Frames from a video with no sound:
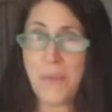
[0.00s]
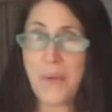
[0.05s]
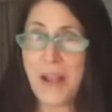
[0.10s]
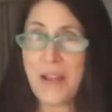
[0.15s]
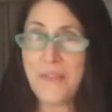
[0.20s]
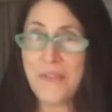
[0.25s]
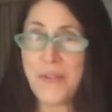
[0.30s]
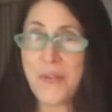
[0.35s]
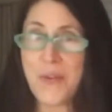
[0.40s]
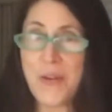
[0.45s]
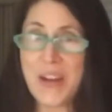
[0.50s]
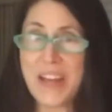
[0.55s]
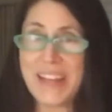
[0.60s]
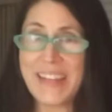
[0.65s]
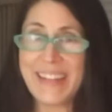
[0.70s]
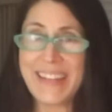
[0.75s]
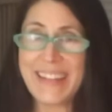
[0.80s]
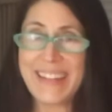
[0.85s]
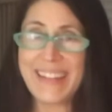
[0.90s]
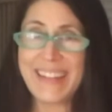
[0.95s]
wait for
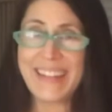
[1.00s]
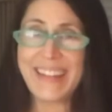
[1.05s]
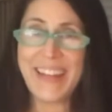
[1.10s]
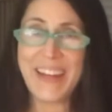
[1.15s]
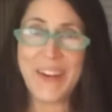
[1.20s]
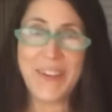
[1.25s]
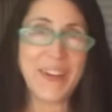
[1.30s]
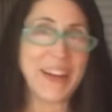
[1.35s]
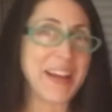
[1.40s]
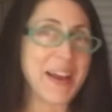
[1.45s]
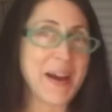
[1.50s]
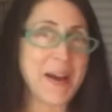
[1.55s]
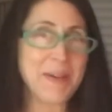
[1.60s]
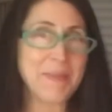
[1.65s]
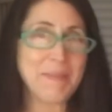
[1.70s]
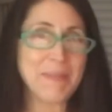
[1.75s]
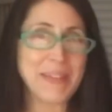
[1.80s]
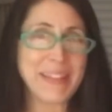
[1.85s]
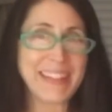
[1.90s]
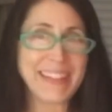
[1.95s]
it. Here he
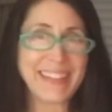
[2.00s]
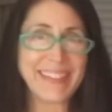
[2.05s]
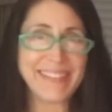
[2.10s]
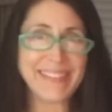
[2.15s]
comes.